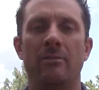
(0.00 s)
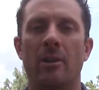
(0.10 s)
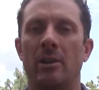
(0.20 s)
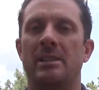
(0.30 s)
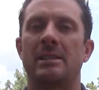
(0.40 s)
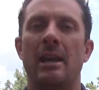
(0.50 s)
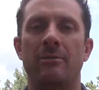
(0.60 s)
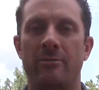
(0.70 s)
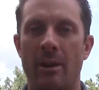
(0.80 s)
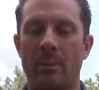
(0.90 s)
a very
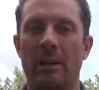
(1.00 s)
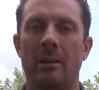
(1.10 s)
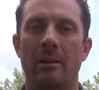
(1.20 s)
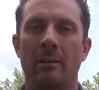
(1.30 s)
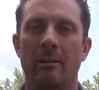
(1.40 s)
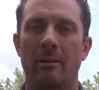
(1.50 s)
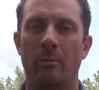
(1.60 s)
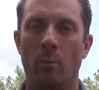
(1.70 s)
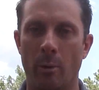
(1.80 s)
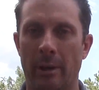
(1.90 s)
safe feminine
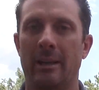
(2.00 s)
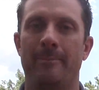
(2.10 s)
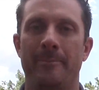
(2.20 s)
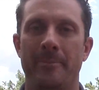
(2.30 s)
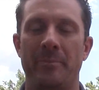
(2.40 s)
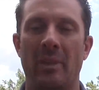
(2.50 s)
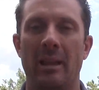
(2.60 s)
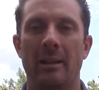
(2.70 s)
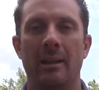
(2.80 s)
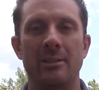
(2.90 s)
woman.
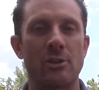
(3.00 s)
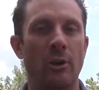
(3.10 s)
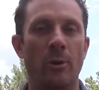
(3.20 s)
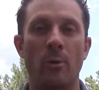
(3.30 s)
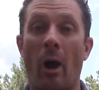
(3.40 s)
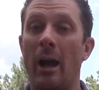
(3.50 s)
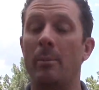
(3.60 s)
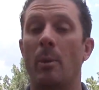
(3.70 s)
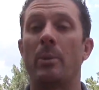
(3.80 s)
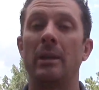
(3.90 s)
And so
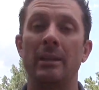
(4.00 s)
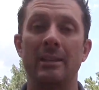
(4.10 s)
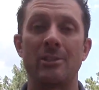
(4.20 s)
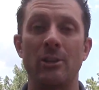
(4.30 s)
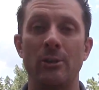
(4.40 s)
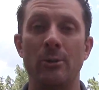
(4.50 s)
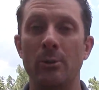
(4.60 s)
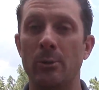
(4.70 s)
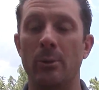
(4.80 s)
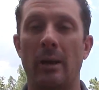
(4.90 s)
I'm appealing to
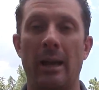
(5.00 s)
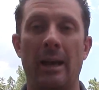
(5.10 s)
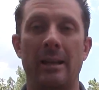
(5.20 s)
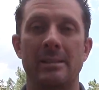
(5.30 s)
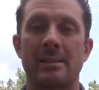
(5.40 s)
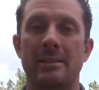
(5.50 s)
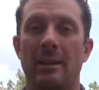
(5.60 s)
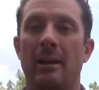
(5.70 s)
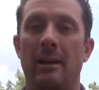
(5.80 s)
you as